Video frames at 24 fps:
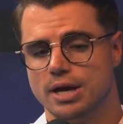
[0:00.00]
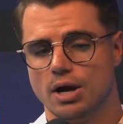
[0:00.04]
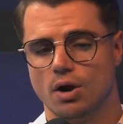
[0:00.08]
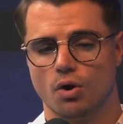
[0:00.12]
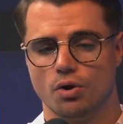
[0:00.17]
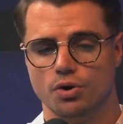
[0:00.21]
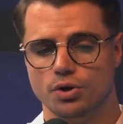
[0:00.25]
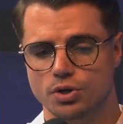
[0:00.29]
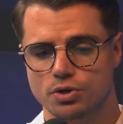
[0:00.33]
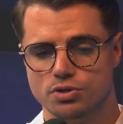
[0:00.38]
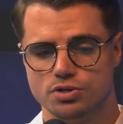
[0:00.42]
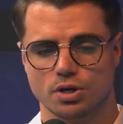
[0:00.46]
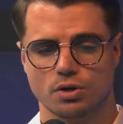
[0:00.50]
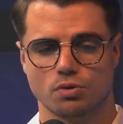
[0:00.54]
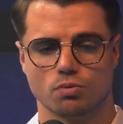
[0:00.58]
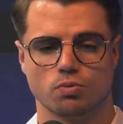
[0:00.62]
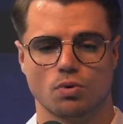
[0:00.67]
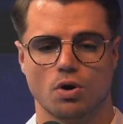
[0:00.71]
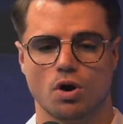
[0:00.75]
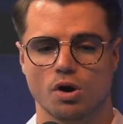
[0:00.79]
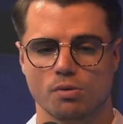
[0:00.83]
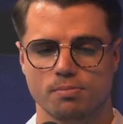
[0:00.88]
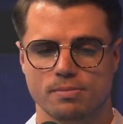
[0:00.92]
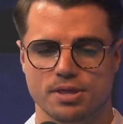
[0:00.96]
are using
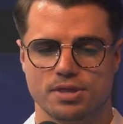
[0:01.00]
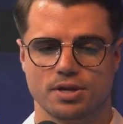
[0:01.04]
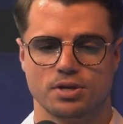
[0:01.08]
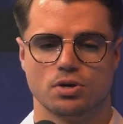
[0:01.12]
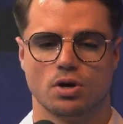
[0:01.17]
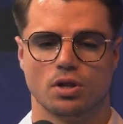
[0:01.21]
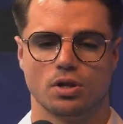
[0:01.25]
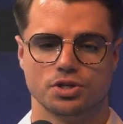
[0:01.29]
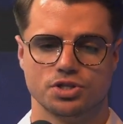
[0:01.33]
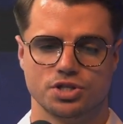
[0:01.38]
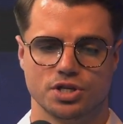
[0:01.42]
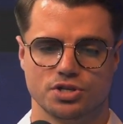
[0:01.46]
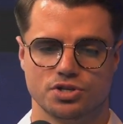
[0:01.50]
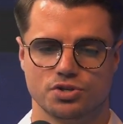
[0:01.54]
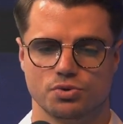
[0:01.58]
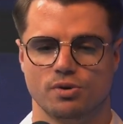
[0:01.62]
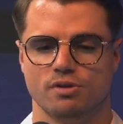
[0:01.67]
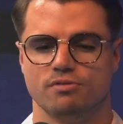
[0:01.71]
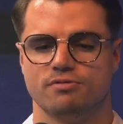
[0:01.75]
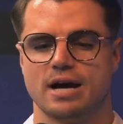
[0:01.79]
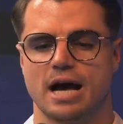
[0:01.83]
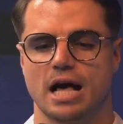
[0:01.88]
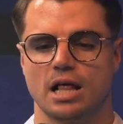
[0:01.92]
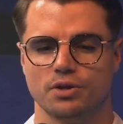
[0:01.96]
wrong methodologies
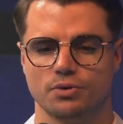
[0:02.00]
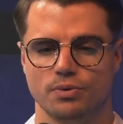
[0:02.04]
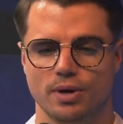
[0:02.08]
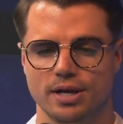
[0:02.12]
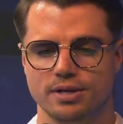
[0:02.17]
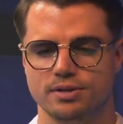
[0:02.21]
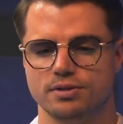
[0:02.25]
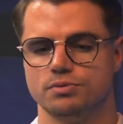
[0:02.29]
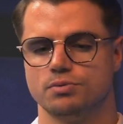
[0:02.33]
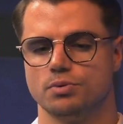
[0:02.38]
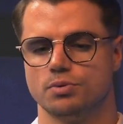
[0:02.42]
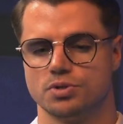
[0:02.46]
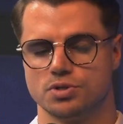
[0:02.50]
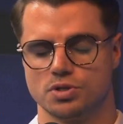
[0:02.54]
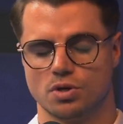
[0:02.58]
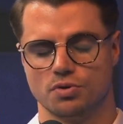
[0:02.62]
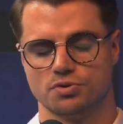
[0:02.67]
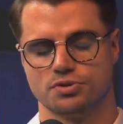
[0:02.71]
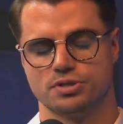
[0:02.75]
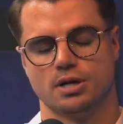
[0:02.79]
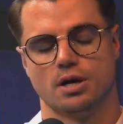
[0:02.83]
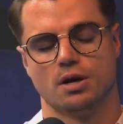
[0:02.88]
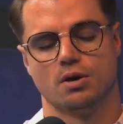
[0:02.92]
to evaluate the results.